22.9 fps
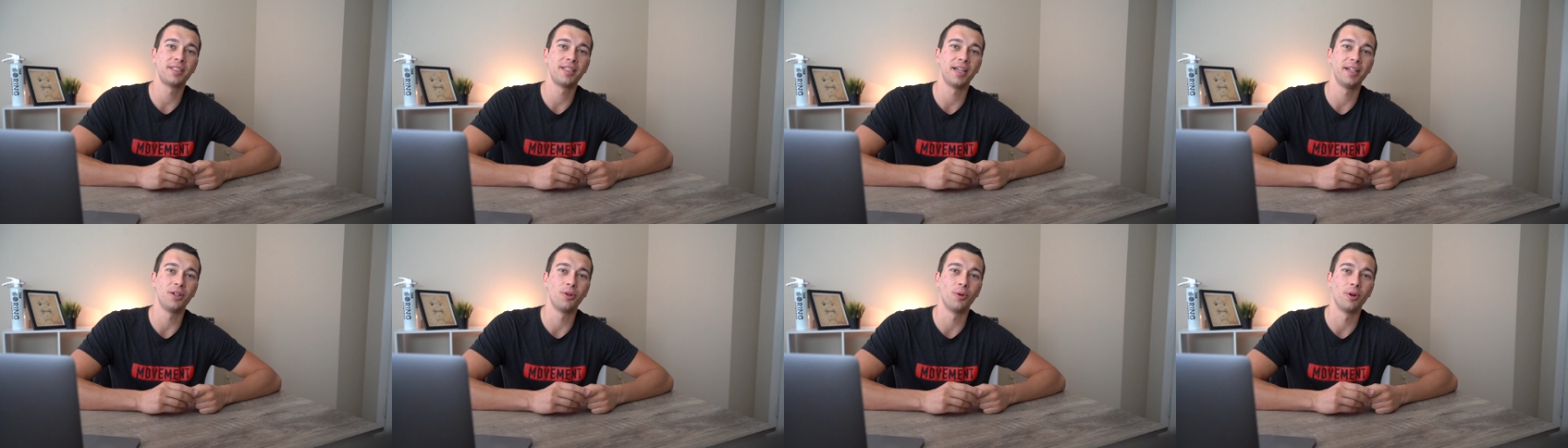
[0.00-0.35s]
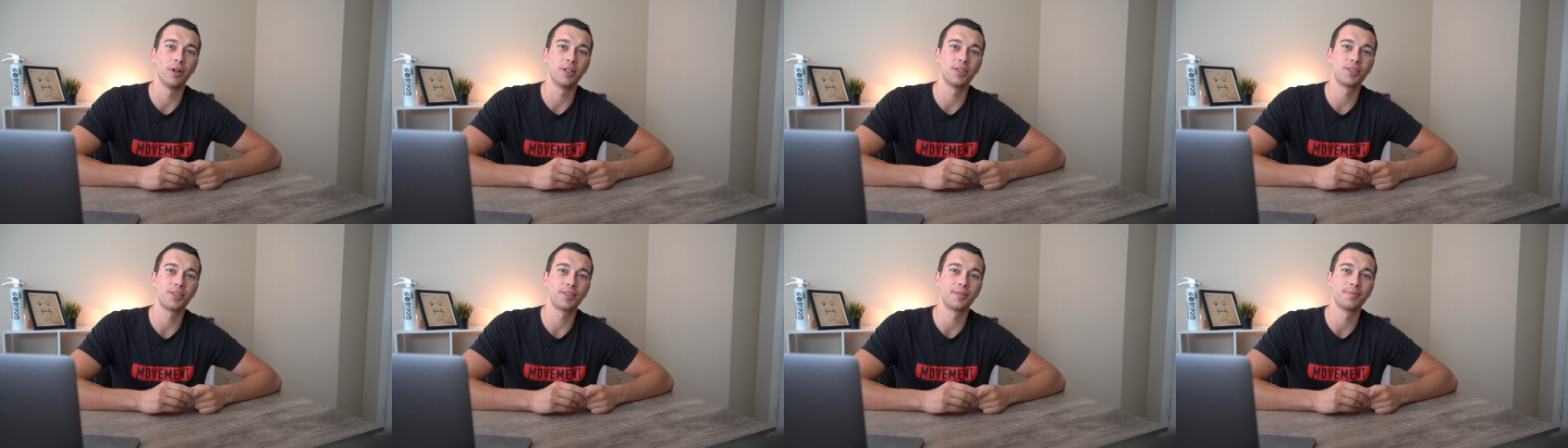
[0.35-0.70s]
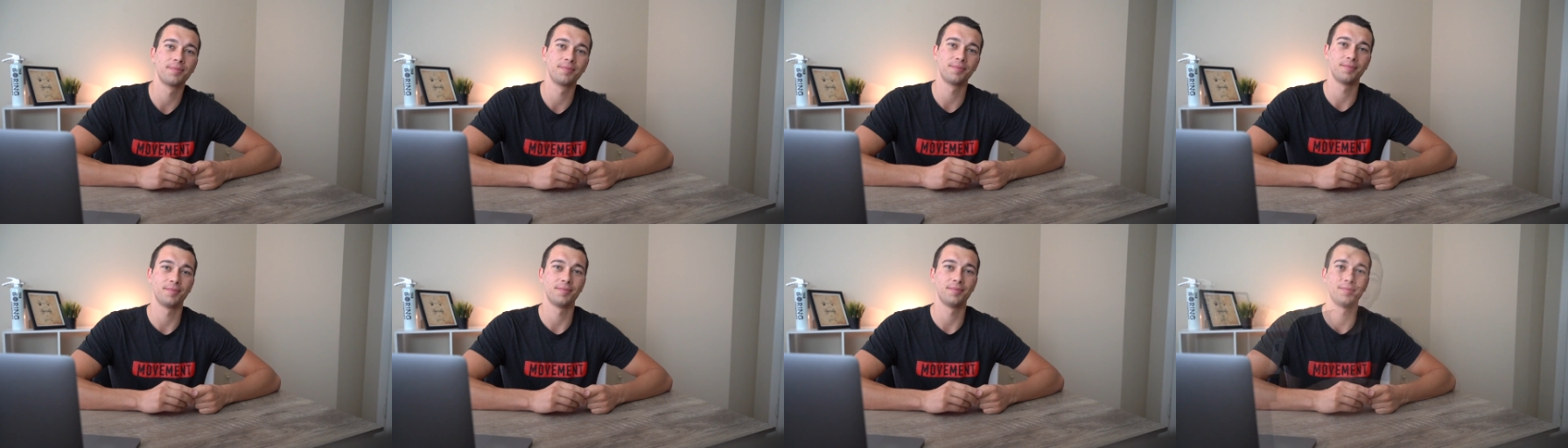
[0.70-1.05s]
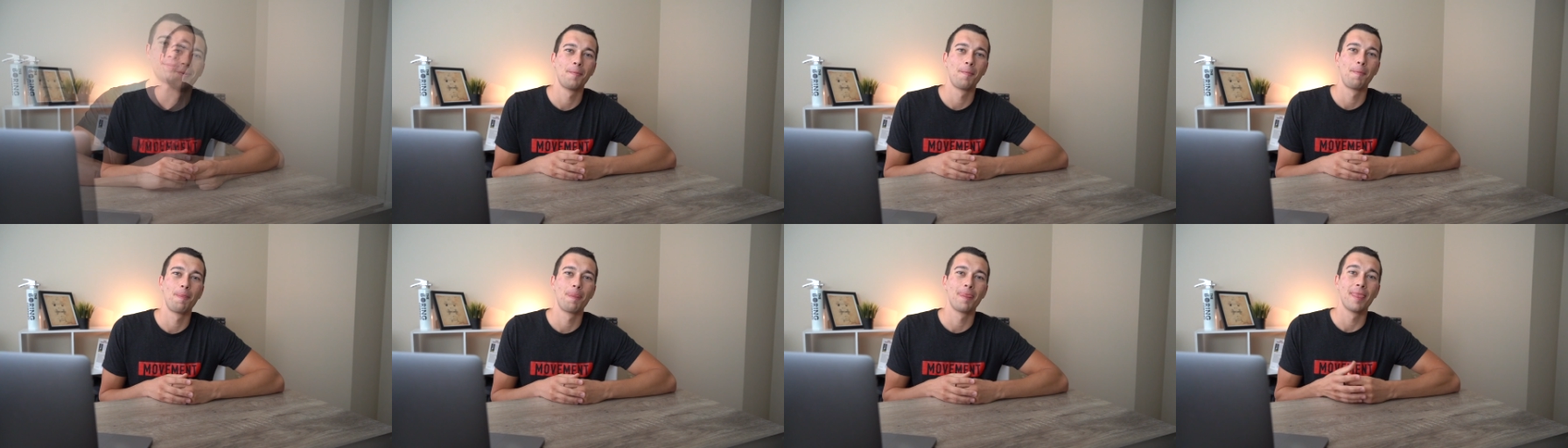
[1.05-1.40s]
Study course.
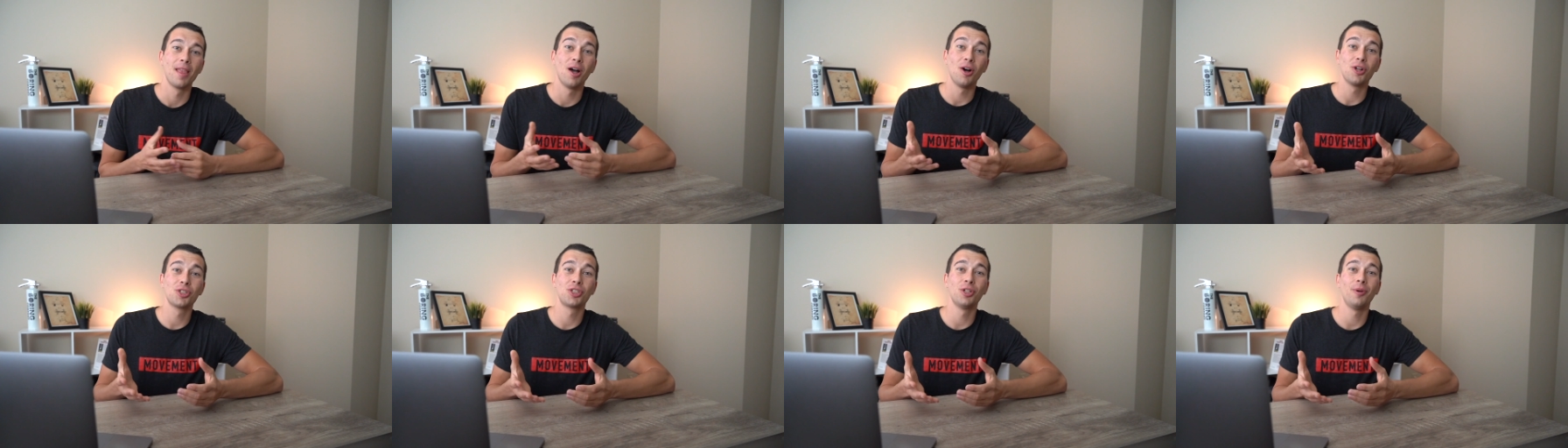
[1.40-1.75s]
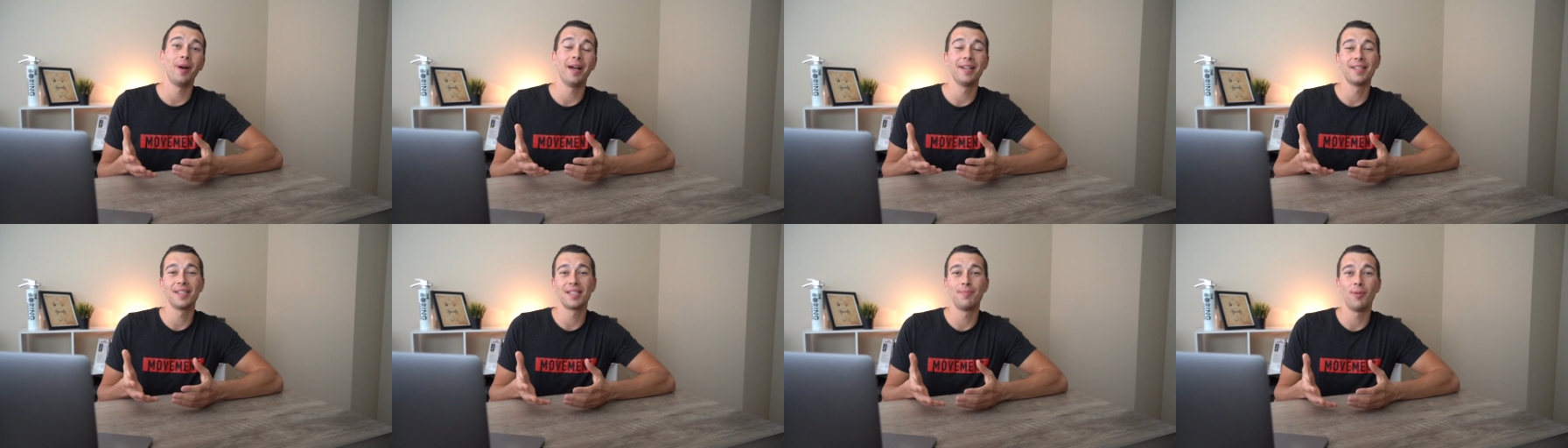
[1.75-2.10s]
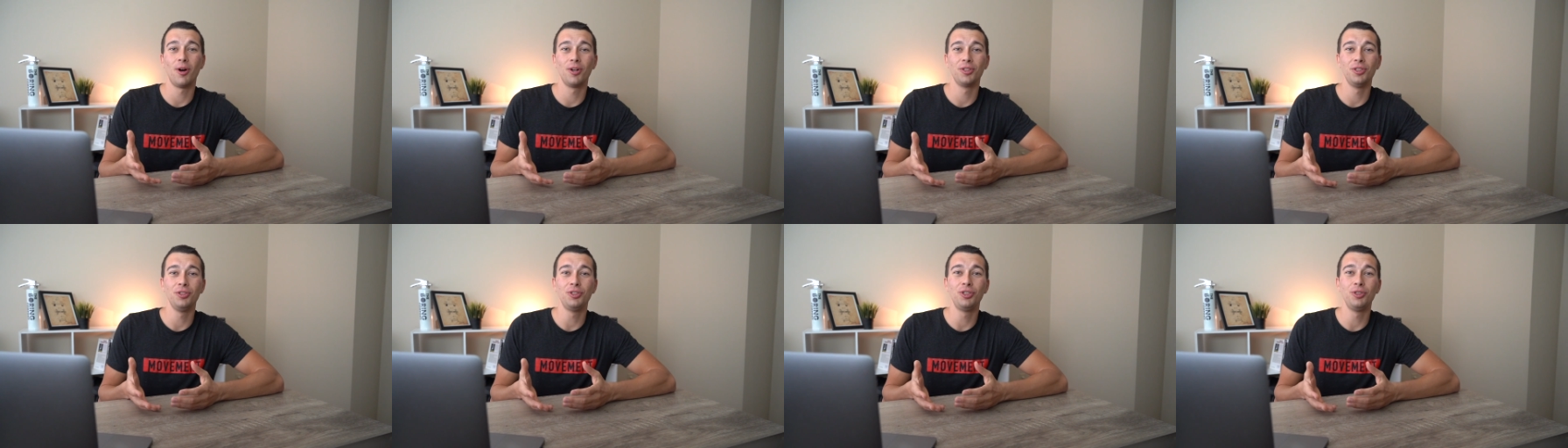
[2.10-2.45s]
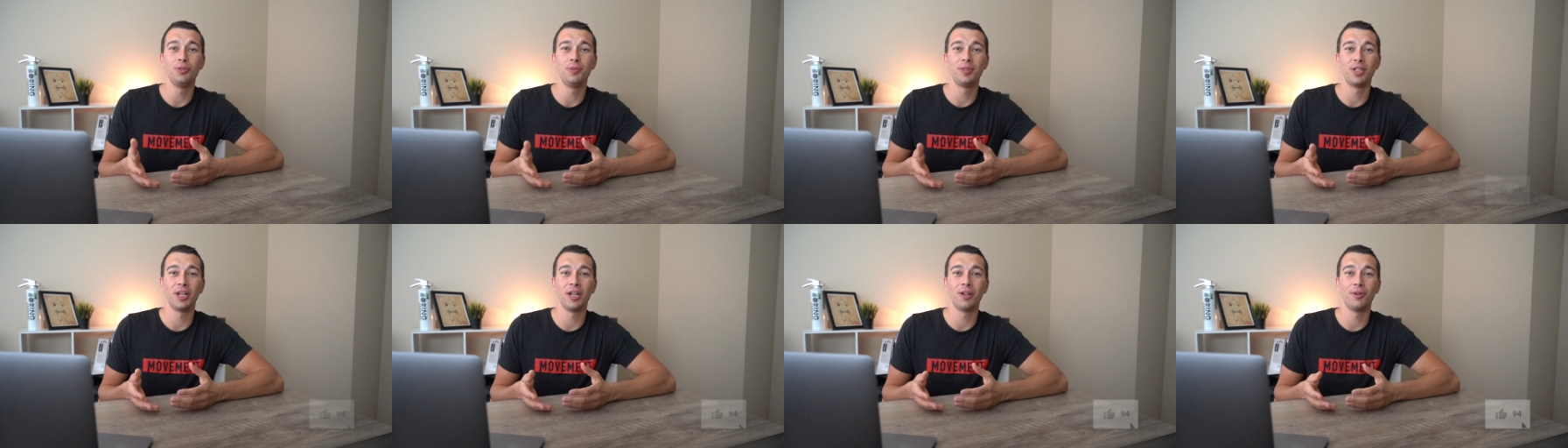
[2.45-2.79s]
Also, as a small
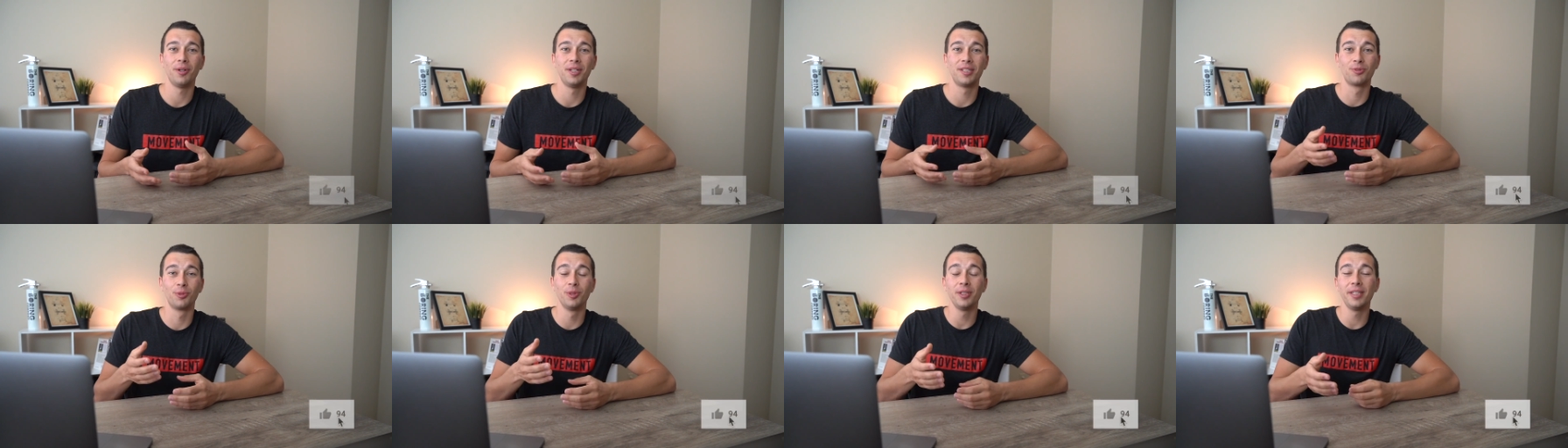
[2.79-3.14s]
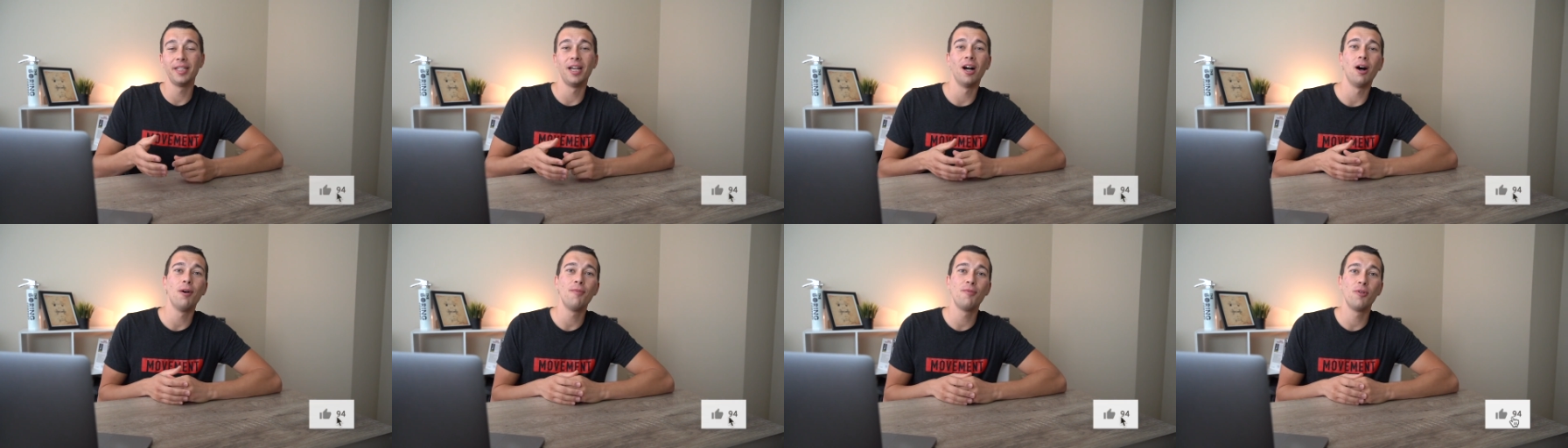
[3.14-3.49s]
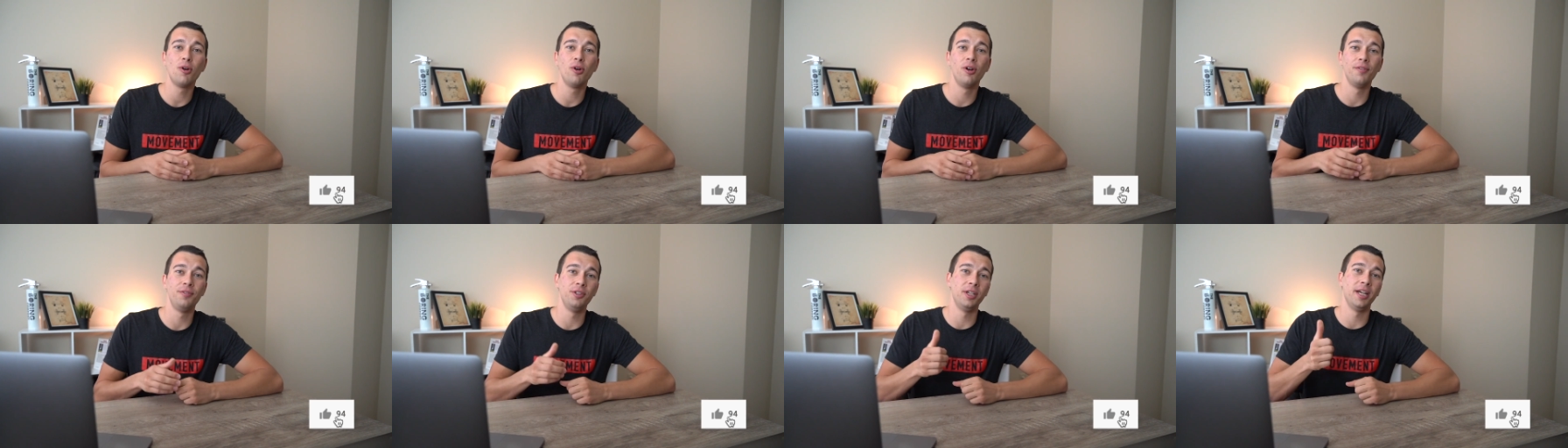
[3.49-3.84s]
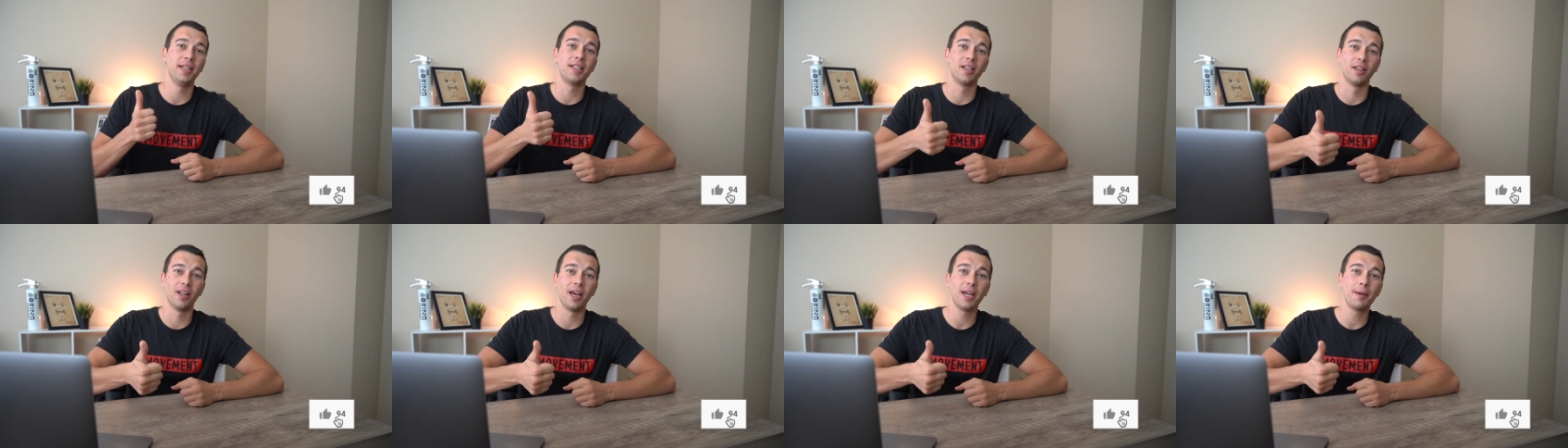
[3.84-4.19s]
YouTube channel, it's really helpful if you
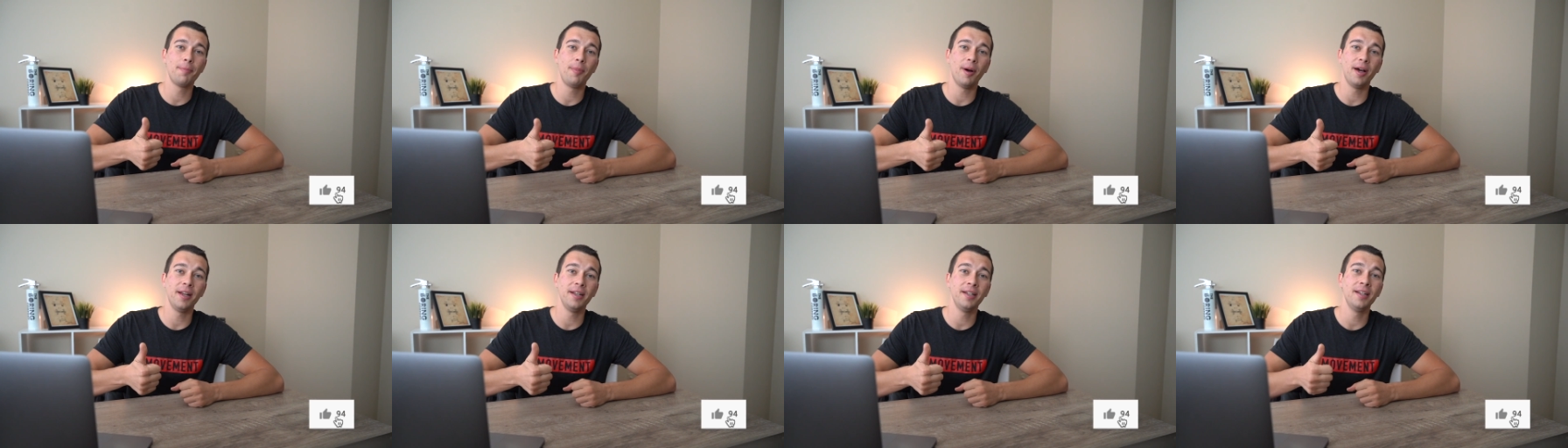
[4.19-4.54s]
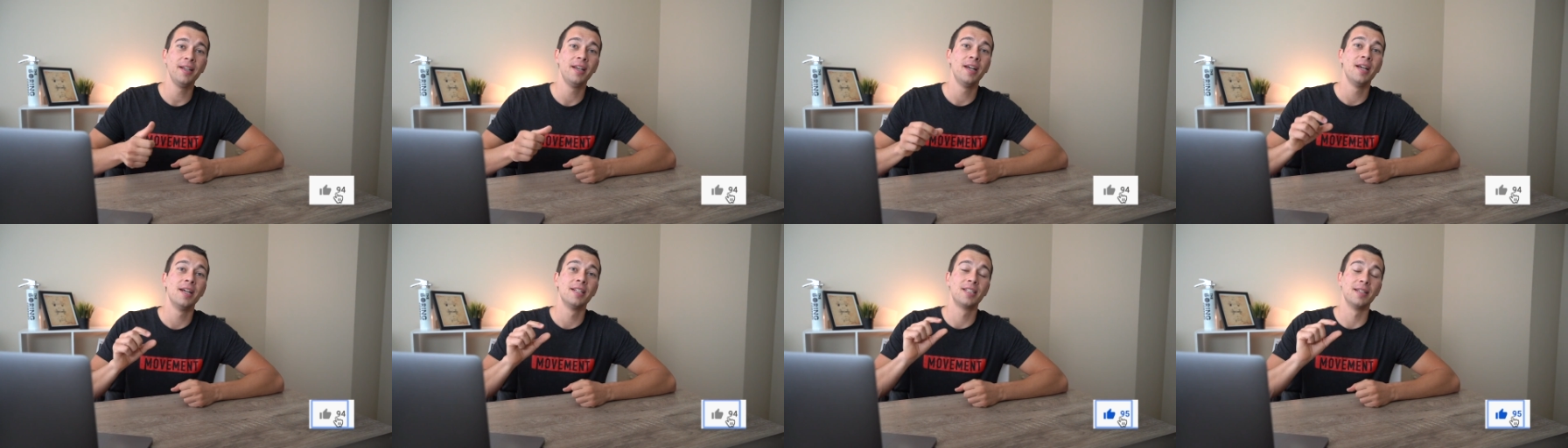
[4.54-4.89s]
hit the like button,